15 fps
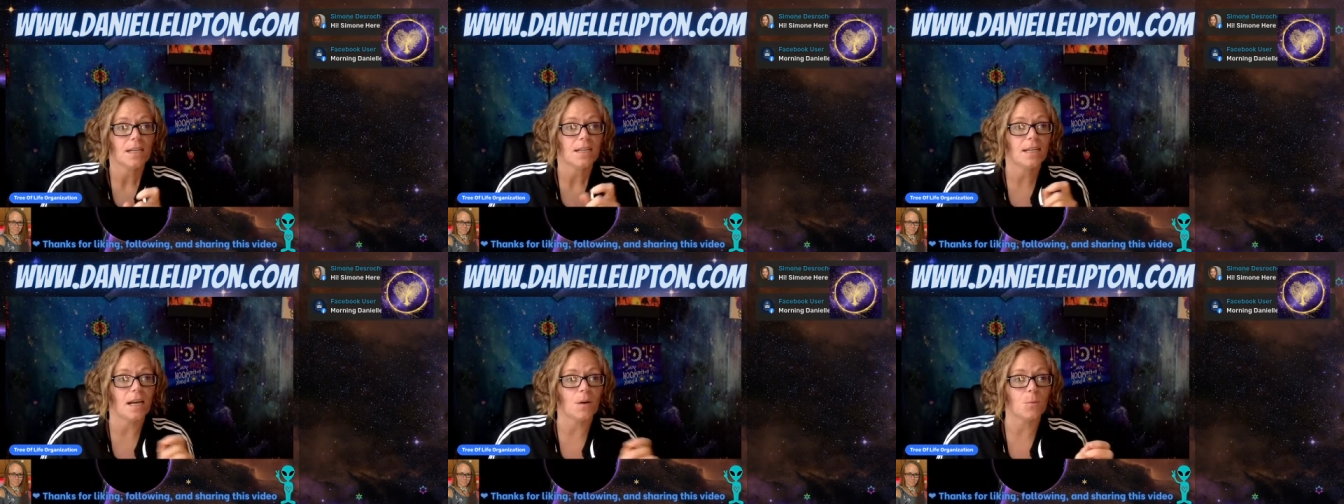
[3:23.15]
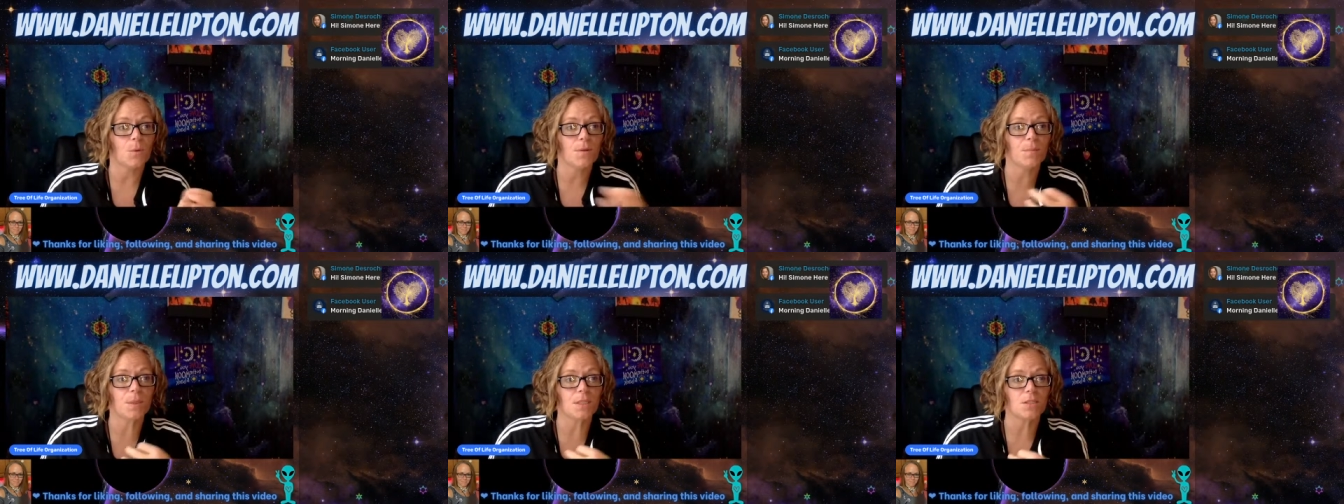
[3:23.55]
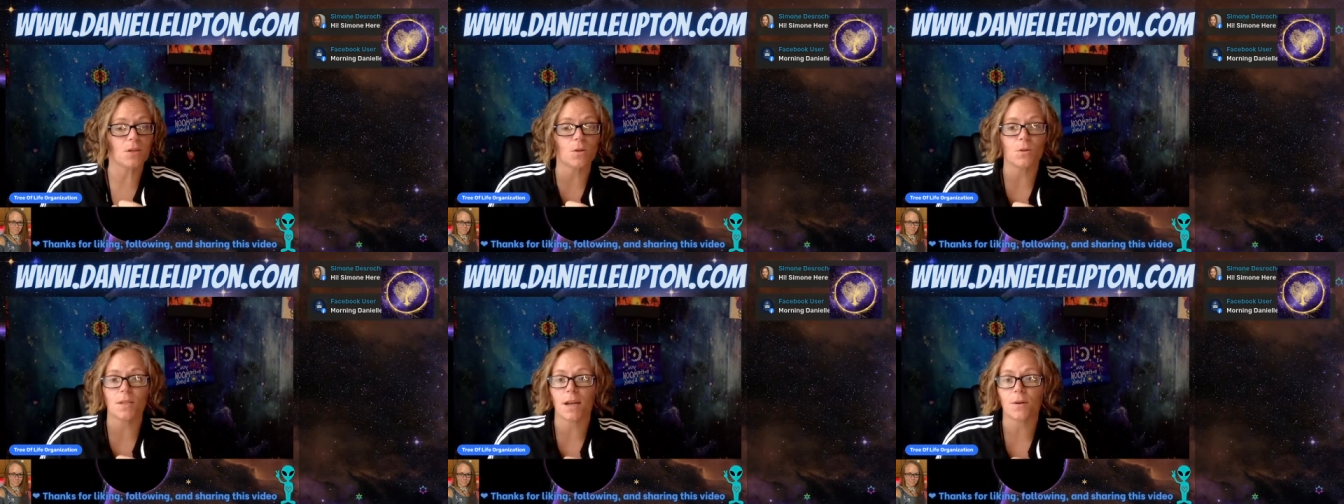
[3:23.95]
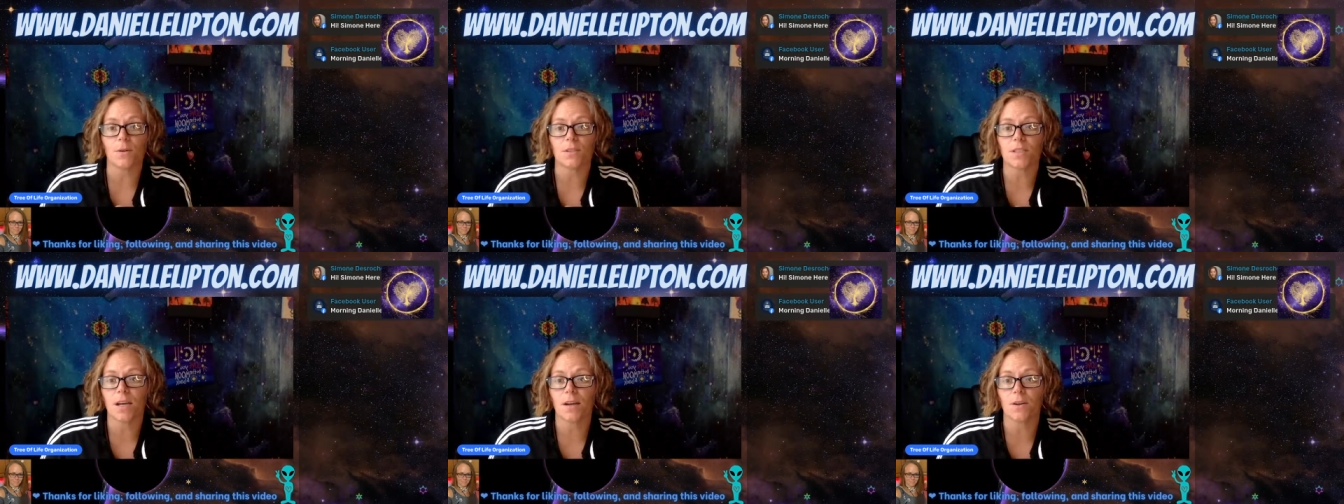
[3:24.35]
Now, we've been told our
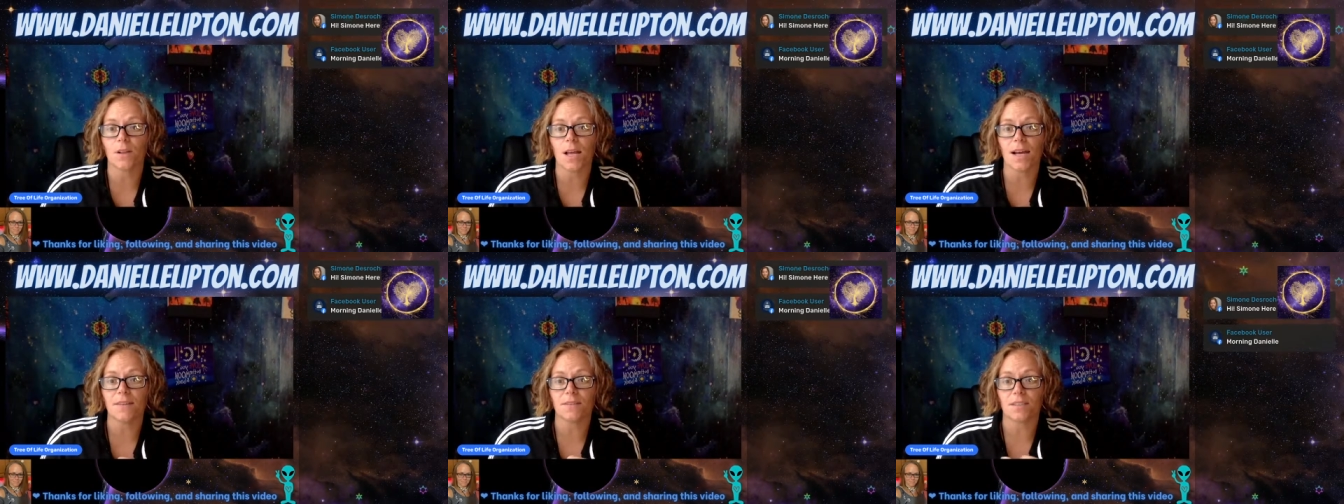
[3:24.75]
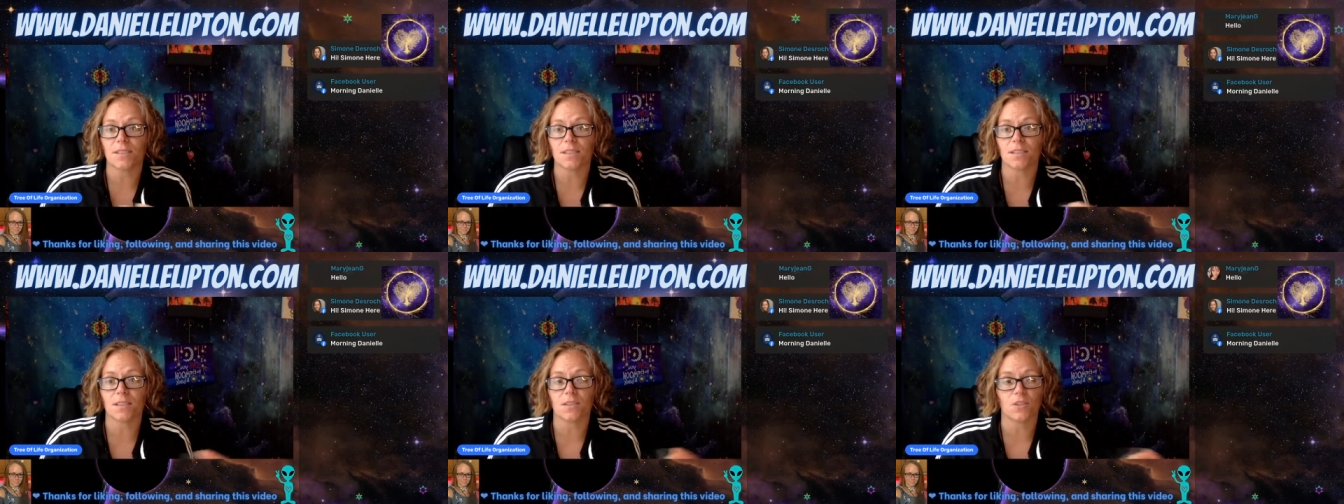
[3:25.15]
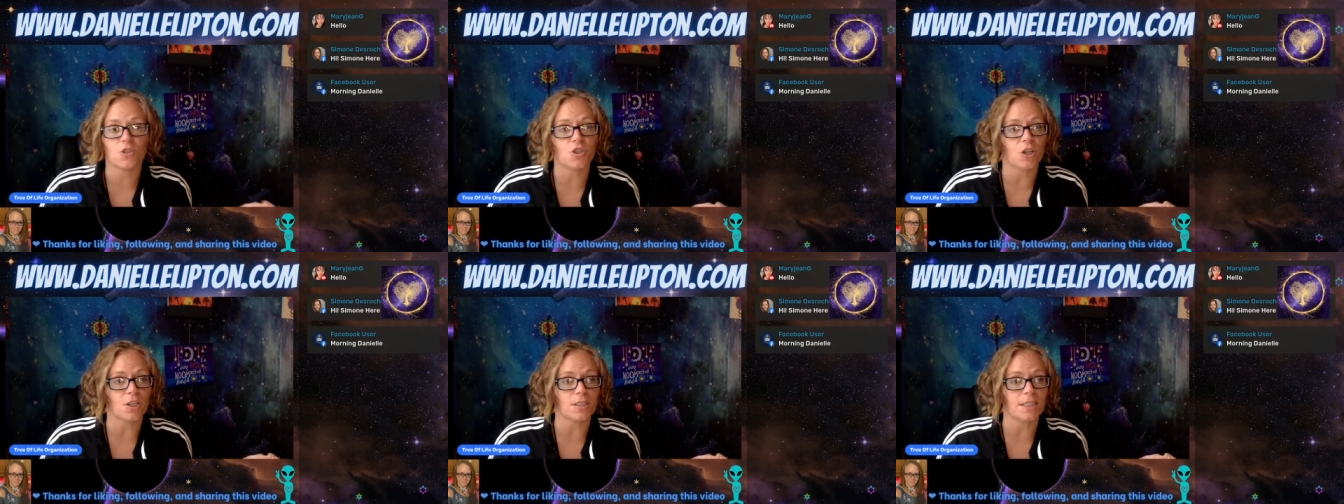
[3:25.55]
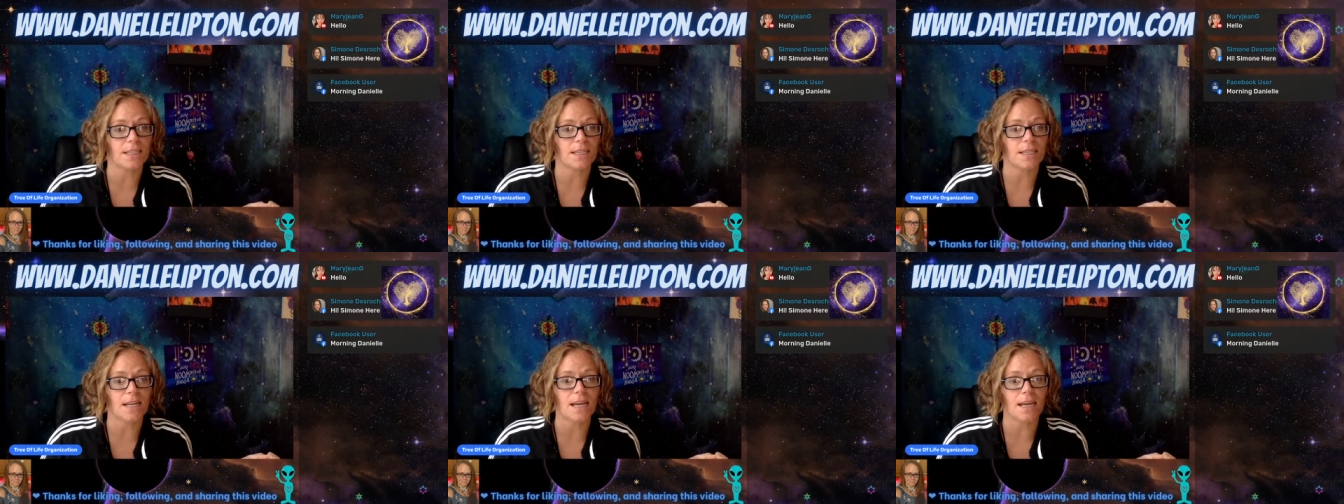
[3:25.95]
entire lives that this is a junk
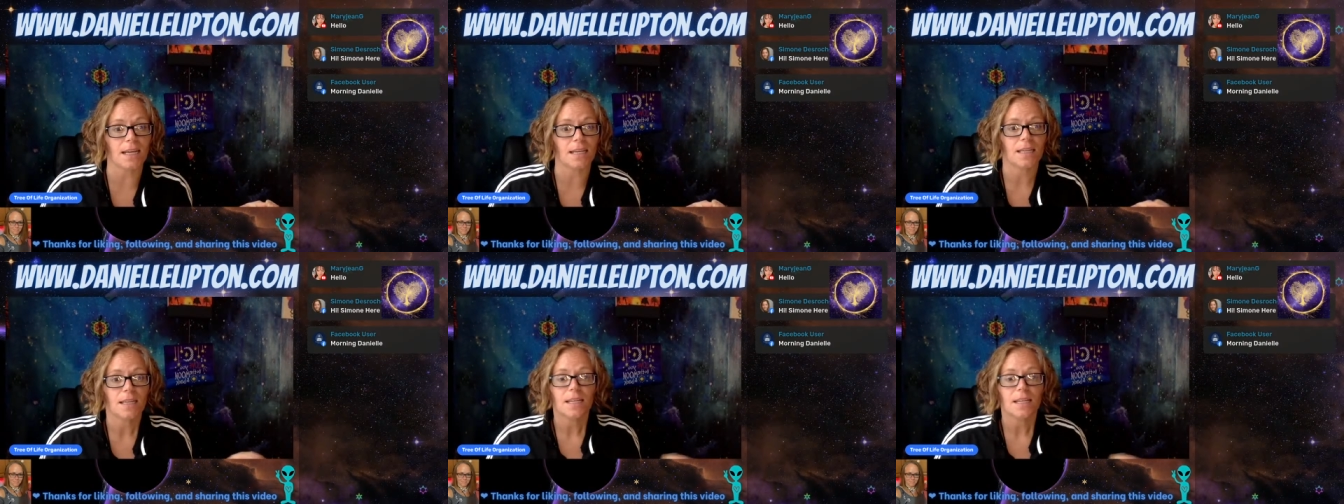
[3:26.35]
DNA.